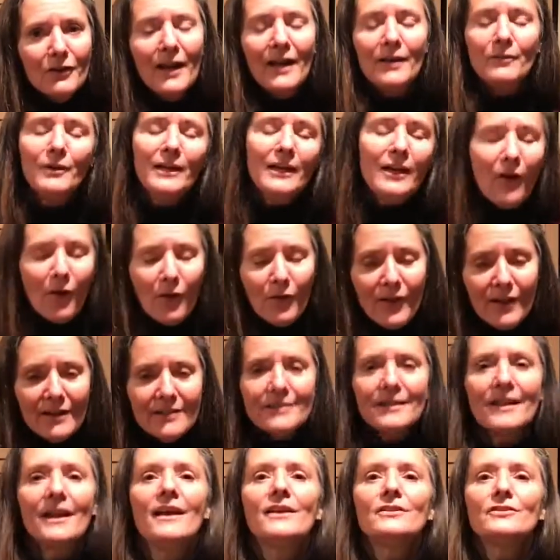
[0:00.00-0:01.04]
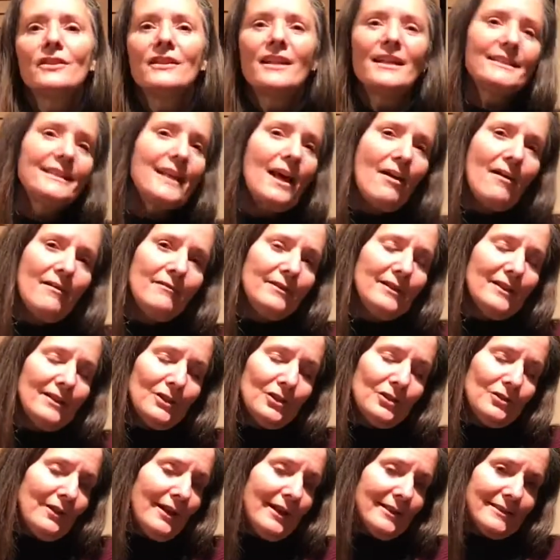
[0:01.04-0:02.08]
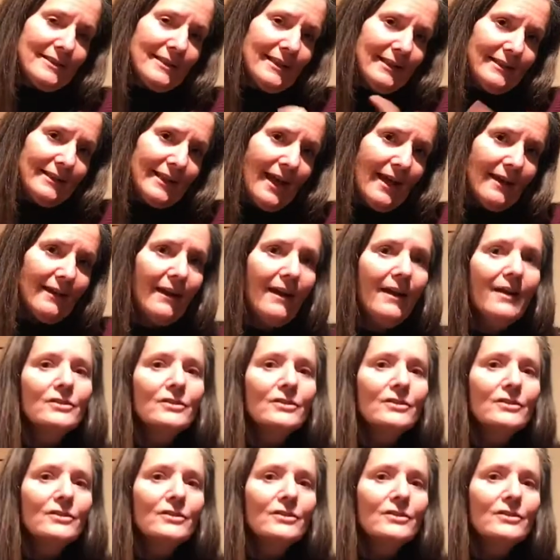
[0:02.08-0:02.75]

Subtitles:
and we know this. So that's how I'm going to translate that.